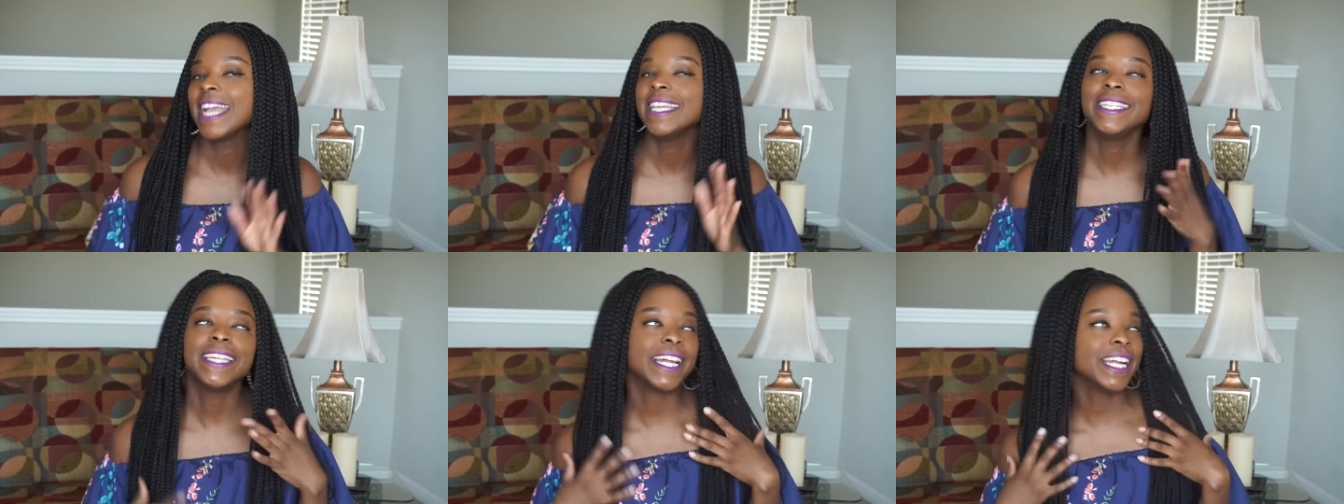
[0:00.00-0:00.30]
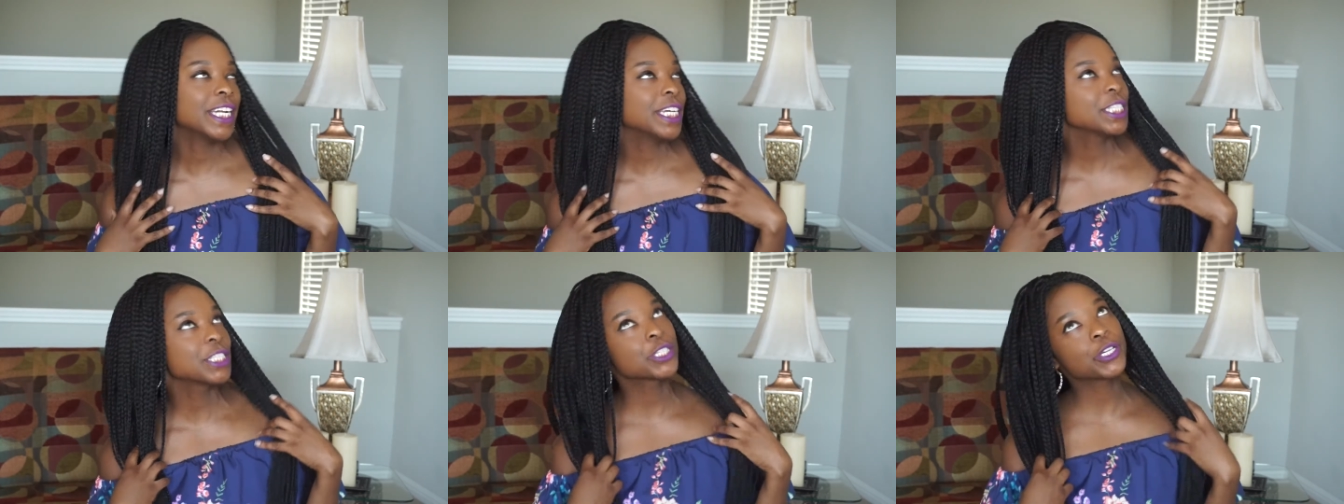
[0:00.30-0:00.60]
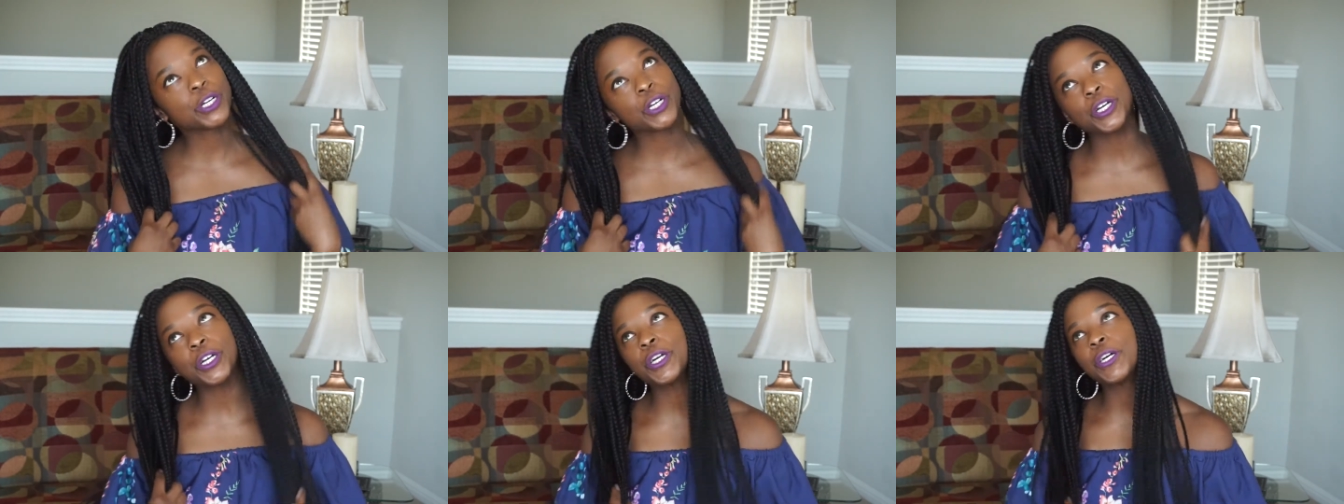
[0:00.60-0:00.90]
Yes,
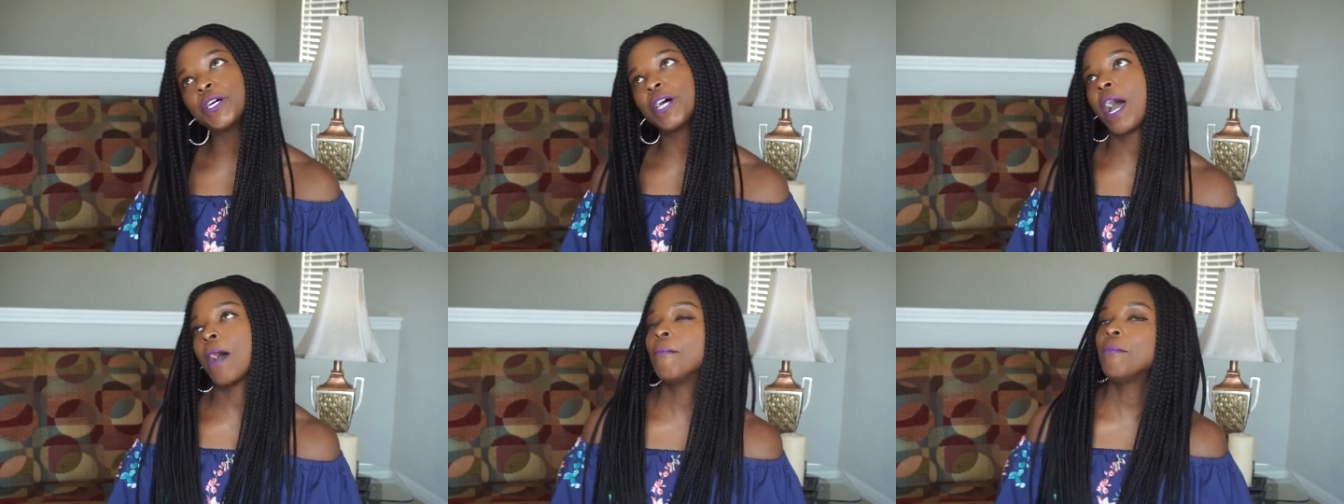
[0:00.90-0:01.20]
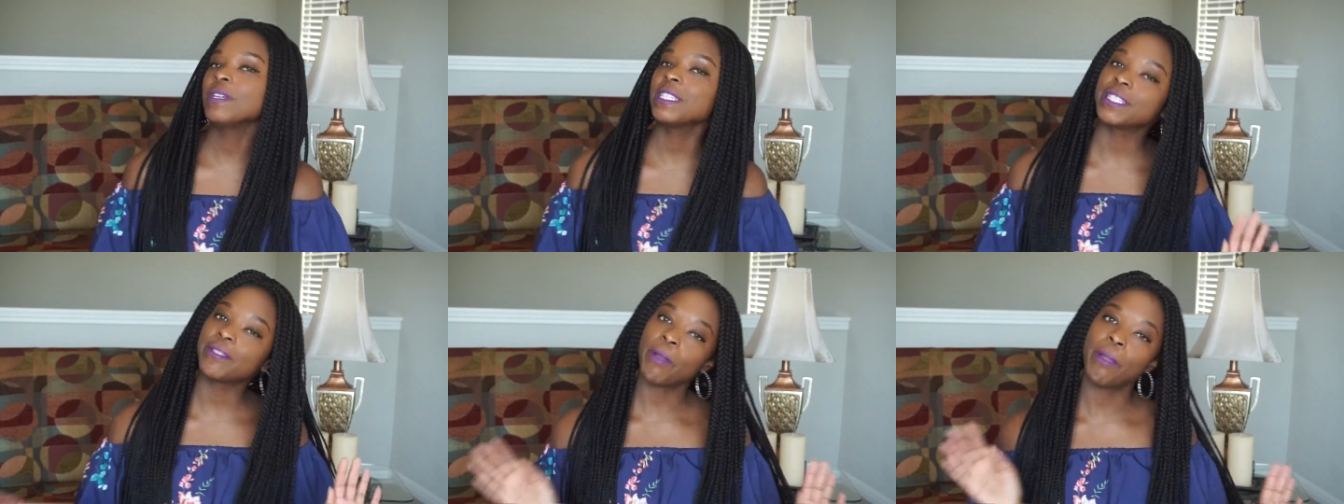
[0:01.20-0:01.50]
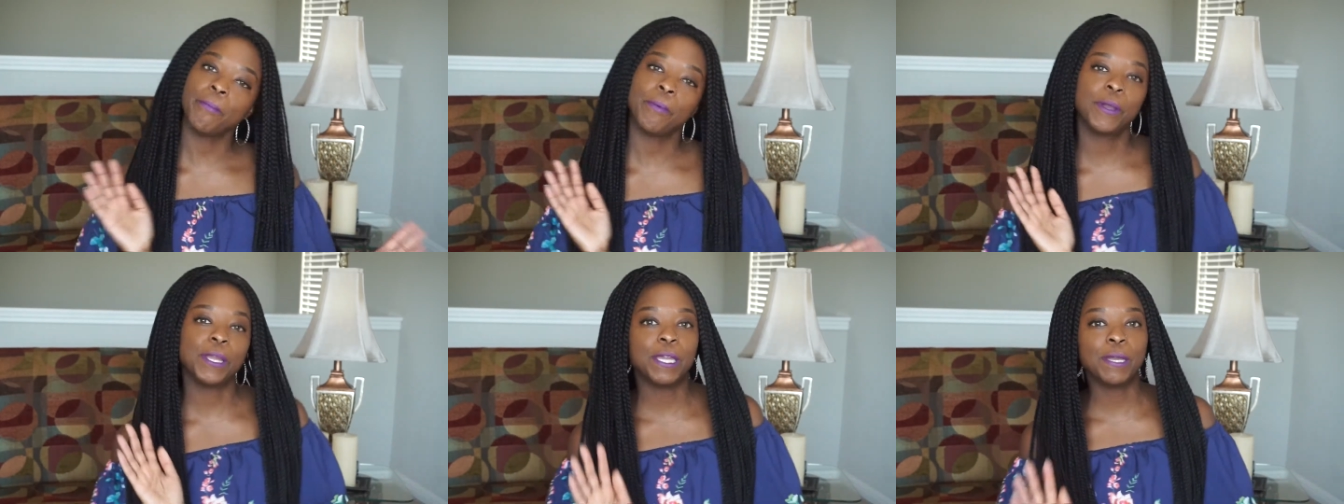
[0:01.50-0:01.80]
girl, I'm gonna
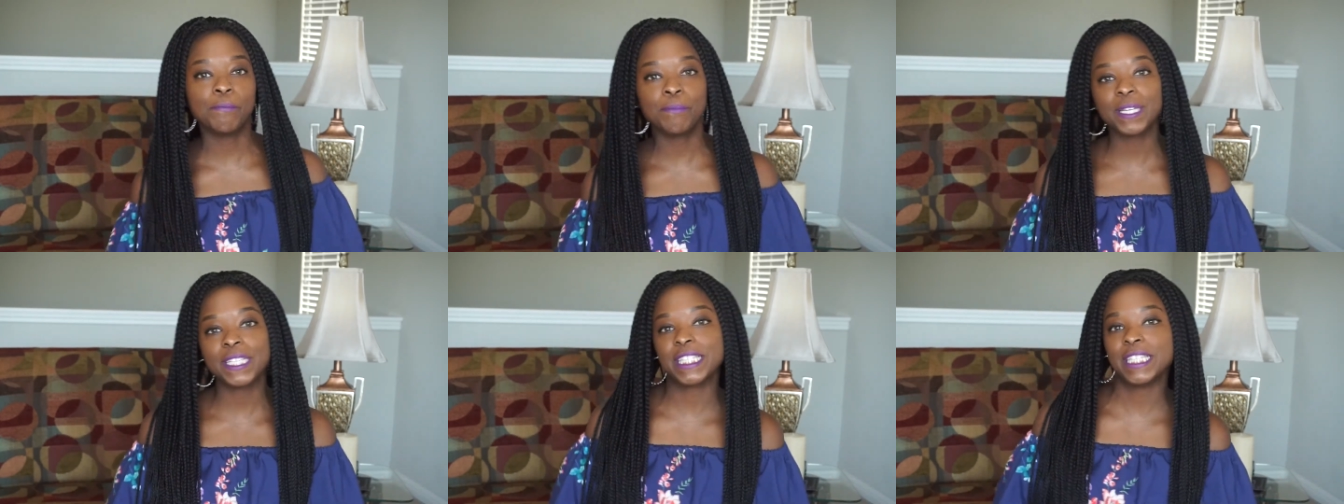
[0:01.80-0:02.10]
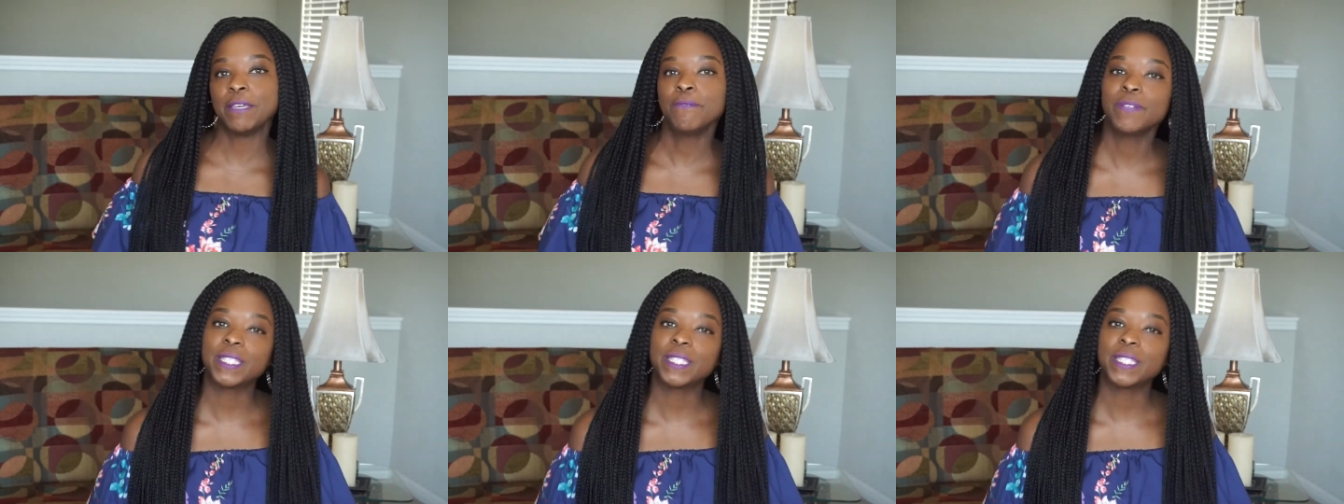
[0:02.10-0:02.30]
swipe on him because he